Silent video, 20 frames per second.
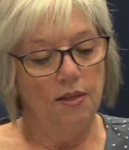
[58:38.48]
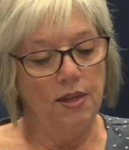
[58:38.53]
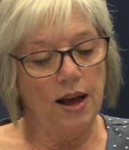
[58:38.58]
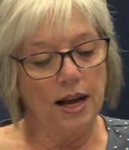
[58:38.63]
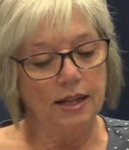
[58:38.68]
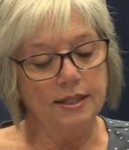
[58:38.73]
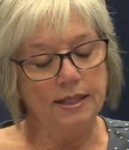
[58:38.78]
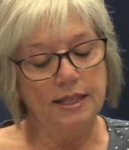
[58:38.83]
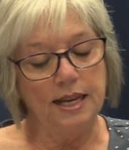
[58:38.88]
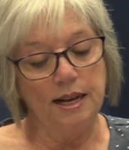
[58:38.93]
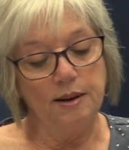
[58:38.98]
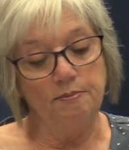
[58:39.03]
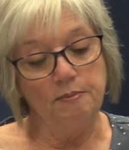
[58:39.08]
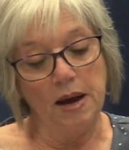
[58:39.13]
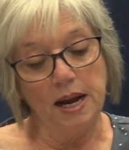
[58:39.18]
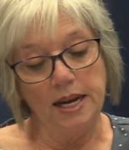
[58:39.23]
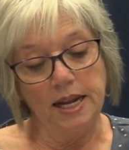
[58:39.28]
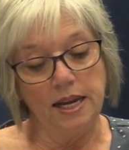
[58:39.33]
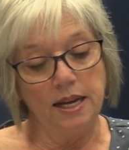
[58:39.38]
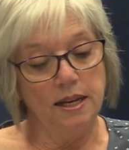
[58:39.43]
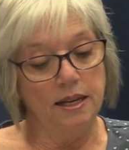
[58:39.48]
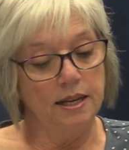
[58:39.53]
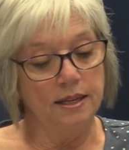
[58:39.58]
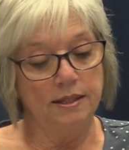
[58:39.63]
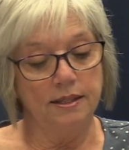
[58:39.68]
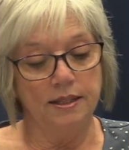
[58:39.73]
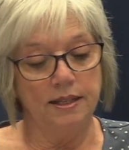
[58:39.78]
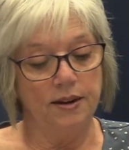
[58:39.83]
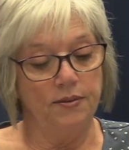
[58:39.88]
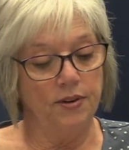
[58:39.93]
That said, money
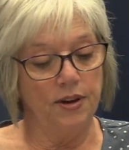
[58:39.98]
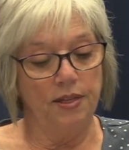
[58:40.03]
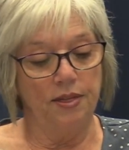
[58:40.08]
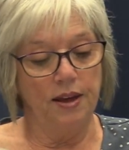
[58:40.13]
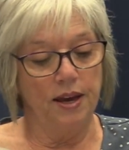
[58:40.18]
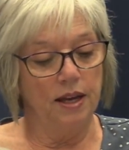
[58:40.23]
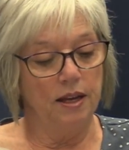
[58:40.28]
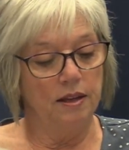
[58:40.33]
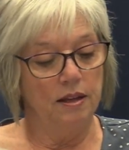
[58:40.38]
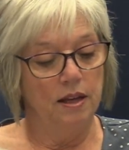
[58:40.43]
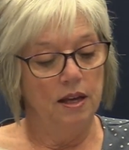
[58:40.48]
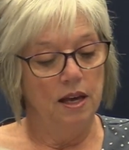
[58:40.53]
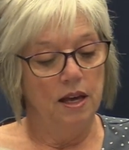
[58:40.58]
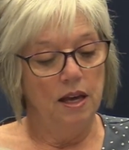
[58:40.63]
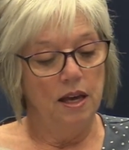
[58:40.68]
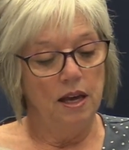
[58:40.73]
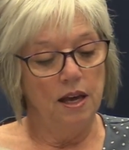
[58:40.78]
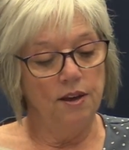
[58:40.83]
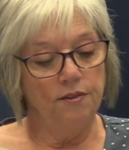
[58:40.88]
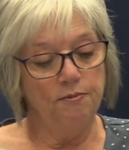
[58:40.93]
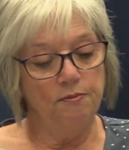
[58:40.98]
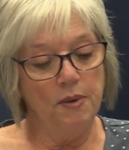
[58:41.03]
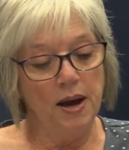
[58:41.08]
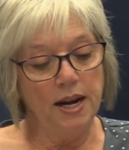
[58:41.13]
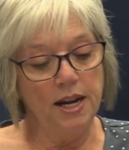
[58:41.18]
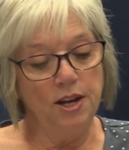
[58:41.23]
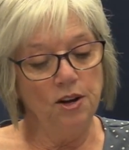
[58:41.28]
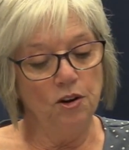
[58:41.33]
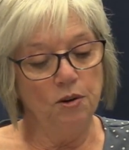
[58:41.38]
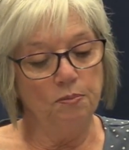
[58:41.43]
isn't everything. If
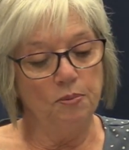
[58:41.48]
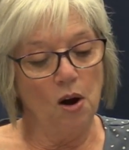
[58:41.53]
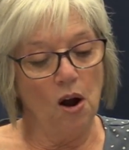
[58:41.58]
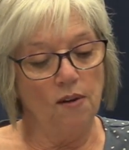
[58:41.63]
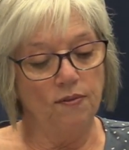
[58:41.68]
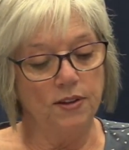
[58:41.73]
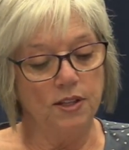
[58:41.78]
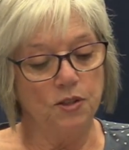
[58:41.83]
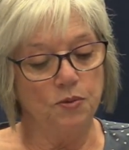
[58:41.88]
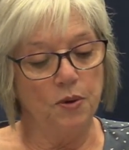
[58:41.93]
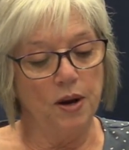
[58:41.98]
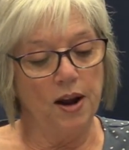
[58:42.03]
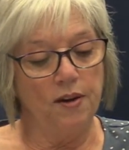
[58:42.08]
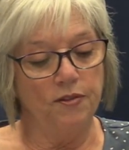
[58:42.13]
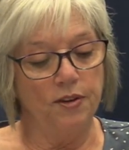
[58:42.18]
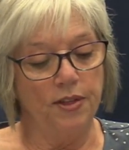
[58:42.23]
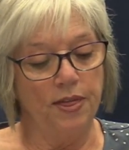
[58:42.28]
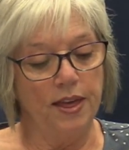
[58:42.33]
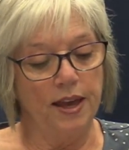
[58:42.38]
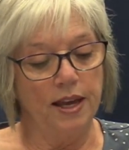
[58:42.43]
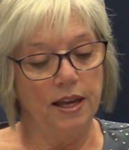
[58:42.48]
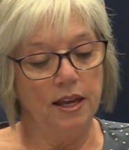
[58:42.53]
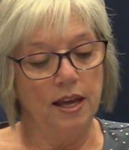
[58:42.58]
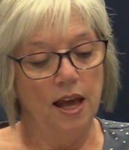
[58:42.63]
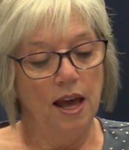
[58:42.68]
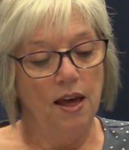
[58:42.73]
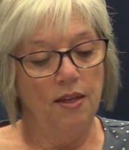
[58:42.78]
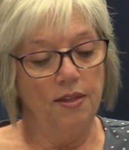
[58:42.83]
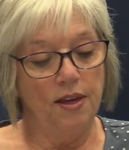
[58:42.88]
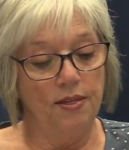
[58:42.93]
money or profits were everything,
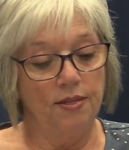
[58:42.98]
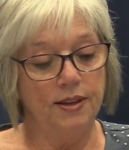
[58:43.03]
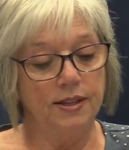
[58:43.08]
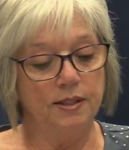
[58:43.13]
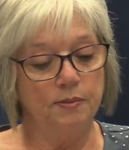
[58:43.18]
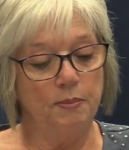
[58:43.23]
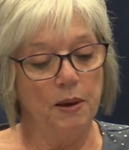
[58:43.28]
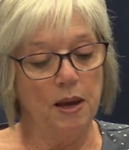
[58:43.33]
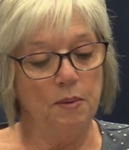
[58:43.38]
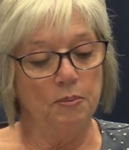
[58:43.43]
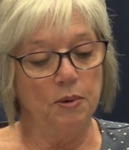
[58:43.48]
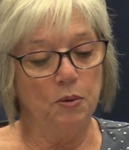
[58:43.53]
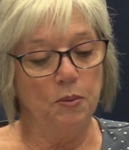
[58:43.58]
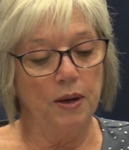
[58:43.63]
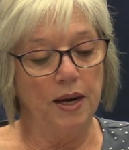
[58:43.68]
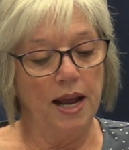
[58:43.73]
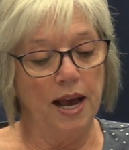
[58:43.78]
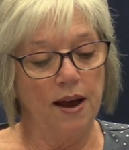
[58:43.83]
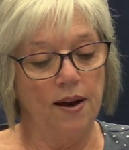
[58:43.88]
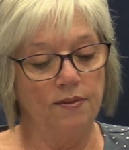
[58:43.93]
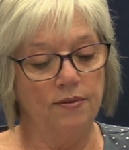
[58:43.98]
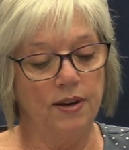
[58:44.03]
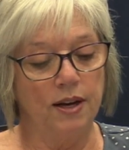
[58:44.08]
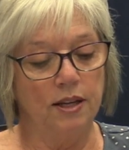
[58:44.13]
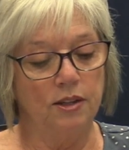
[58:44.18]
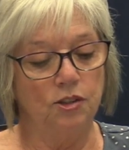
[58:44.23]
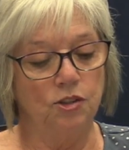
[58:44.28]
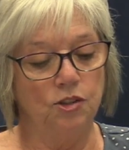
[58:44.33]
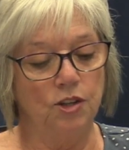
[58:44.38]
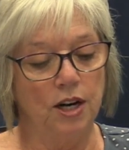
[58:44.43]
then this paper would have
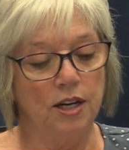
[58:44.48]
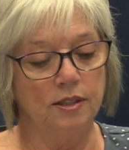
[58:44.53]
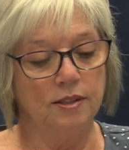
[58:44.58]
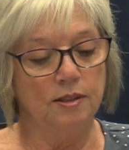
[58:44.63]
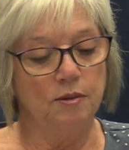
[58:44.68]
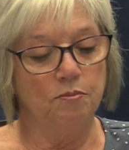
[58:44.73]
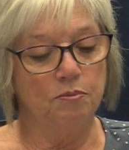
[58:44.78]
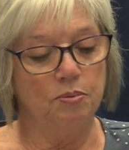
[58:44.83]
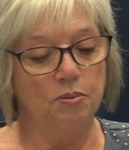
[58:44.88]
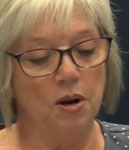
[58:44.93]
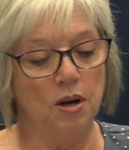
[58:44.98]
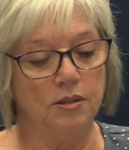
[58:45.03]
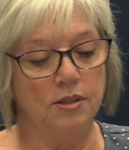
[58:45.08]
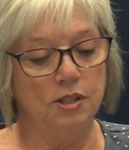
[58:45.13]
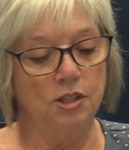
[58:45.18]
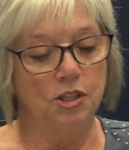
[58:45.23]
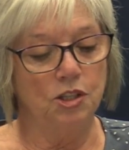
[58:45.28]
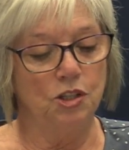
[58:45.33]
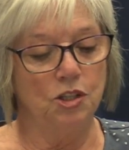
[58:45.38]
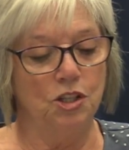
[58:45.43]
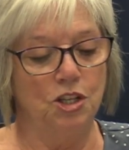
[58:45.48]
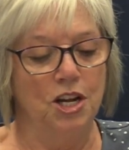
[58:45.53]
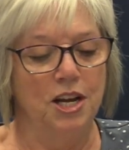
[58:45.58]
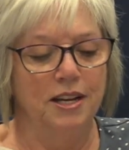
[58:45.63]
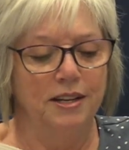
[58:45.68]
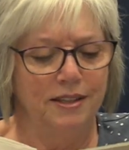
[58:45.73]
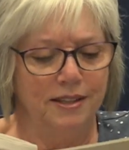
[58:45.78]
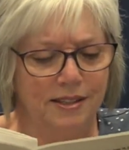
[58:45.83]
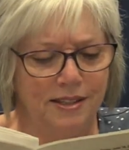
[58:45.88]
a drugs and prostitution